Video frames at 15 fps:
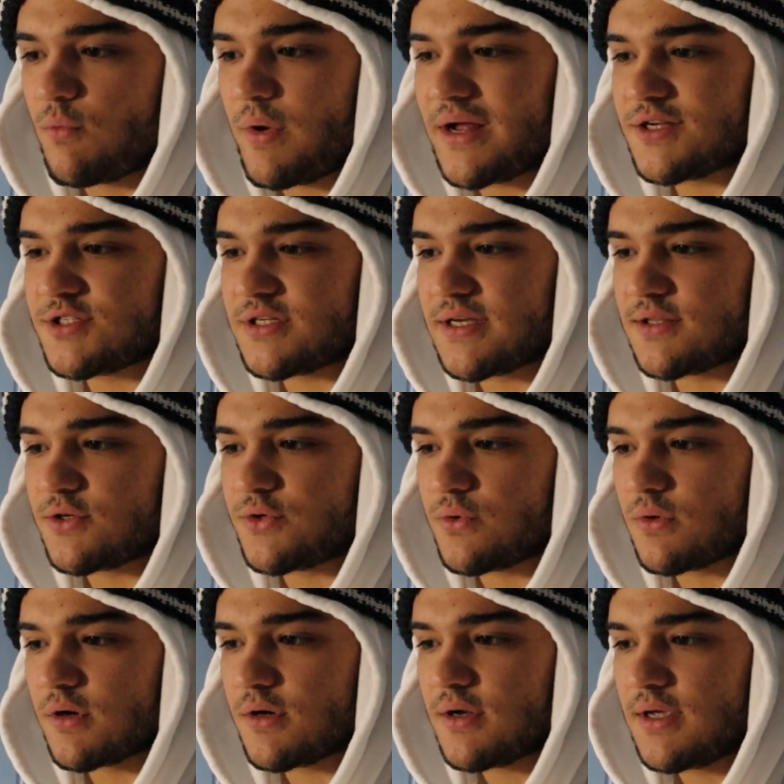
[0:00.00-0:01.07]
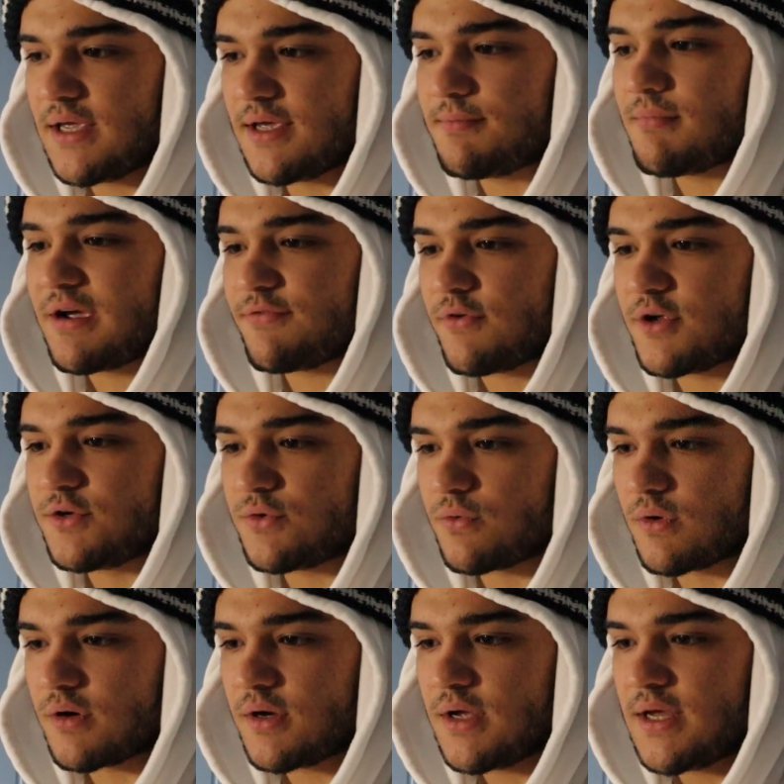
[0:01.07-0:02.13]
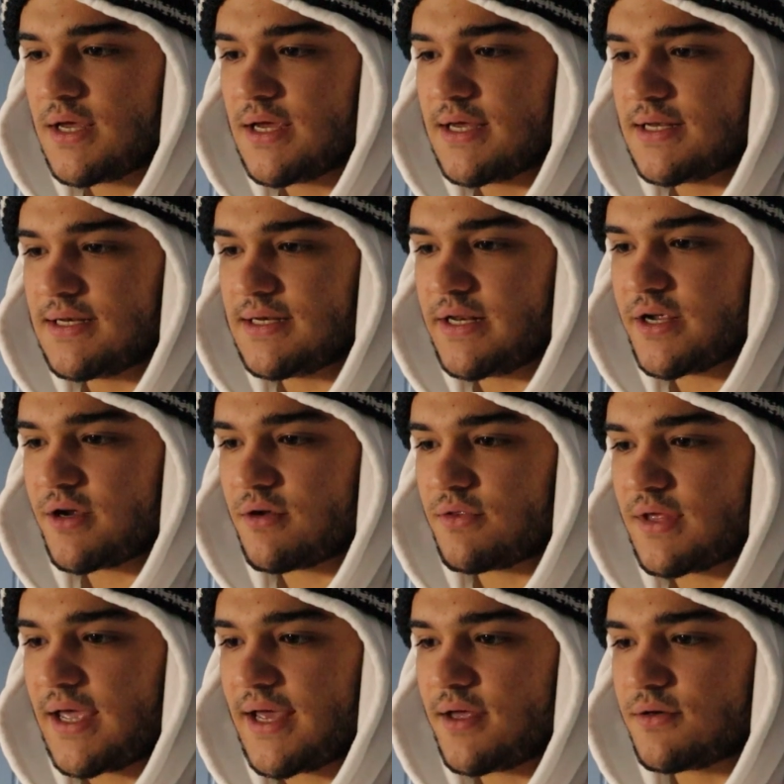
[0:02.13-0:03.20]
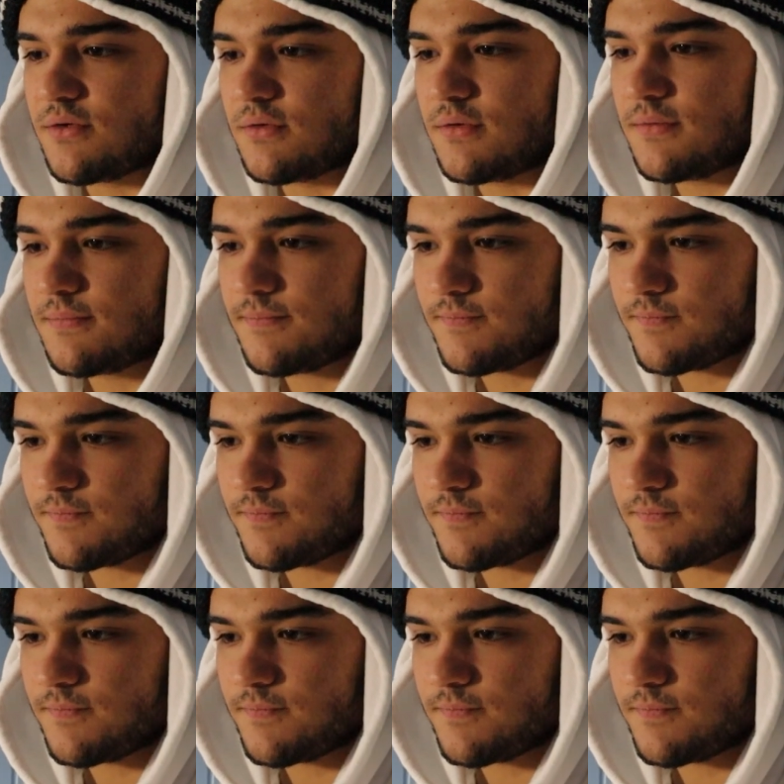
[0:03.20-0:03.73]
wedged in the door, in my front door, near the handle.